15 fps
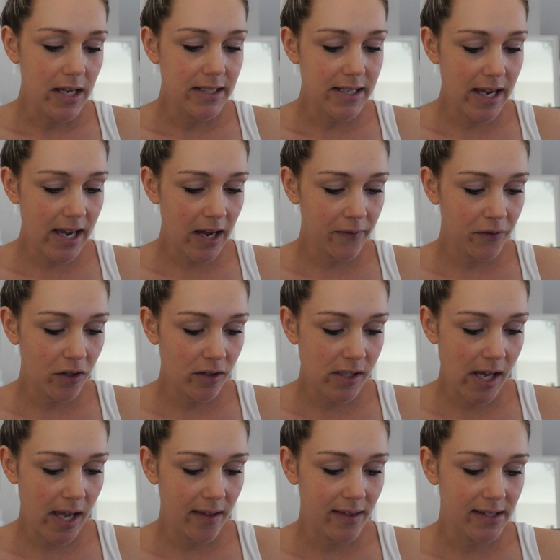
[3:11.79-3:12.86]
Day after
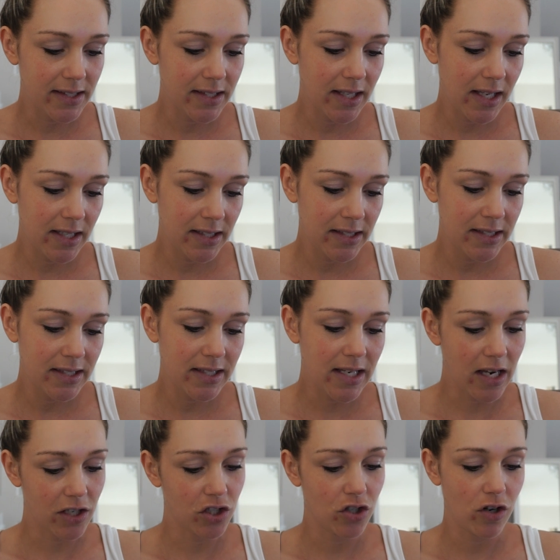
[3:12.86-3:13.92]
day, the skin's
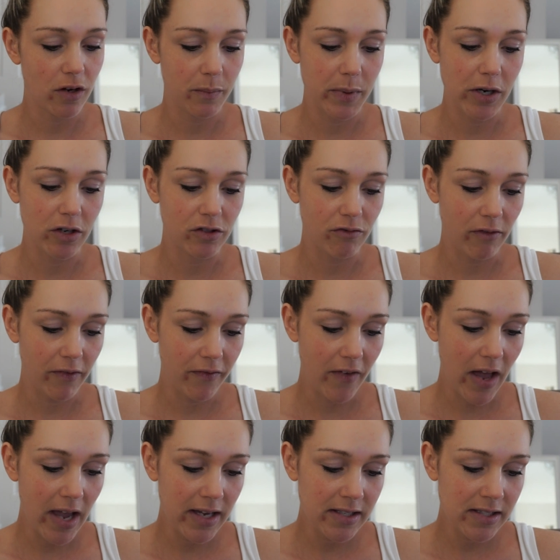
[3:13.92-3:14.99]
texture appears
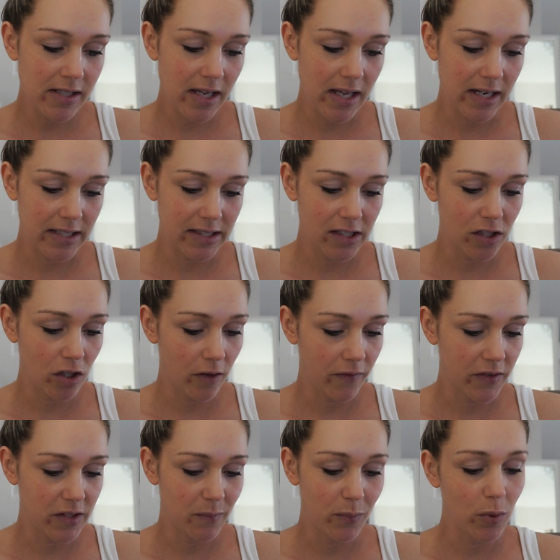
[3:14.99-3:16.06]
refined and its
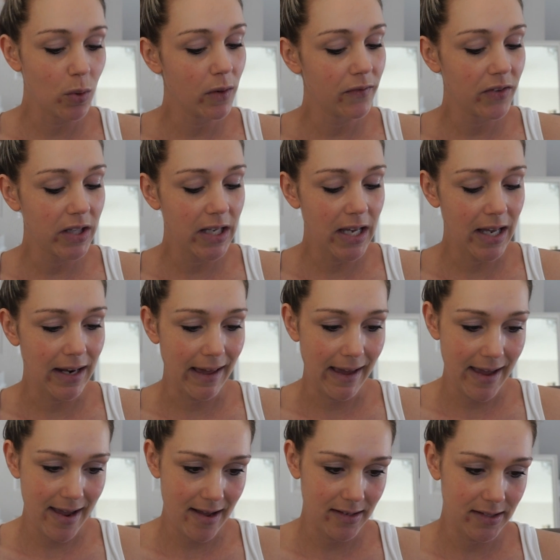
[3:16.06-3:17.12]
surface beautifully
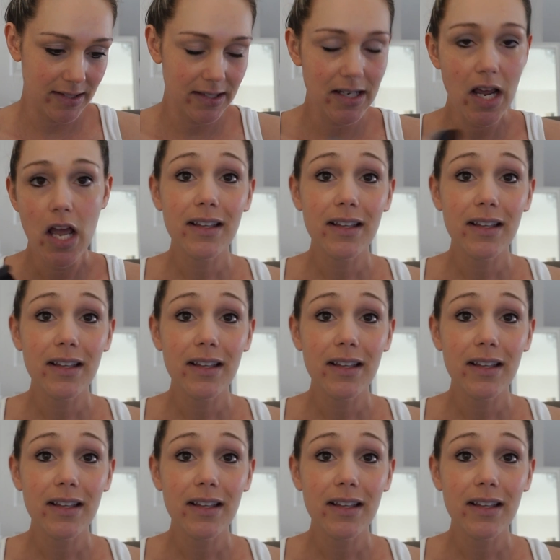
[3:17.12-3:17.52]
enhanced.